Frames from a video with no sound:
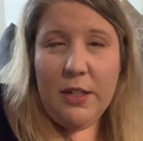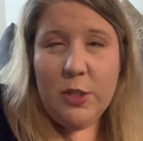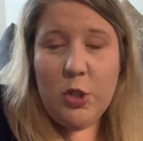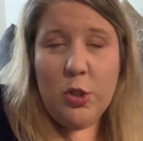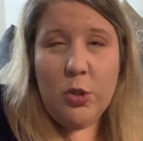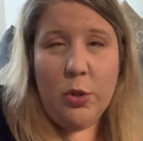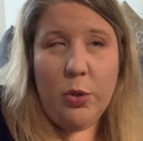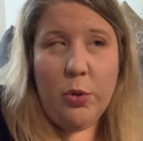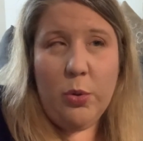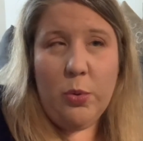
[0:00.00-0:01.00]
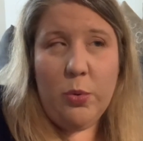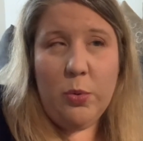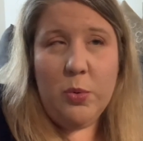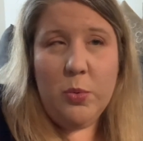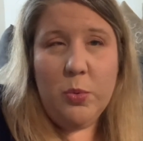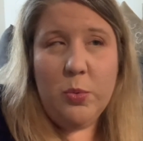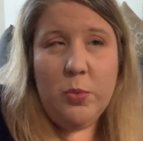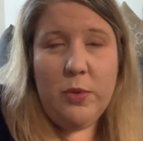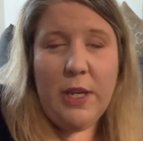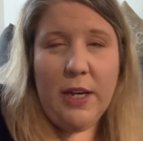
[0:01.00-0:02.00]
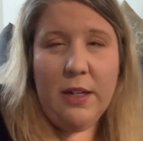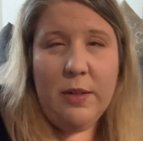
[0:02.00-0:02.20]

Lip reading: So yeah,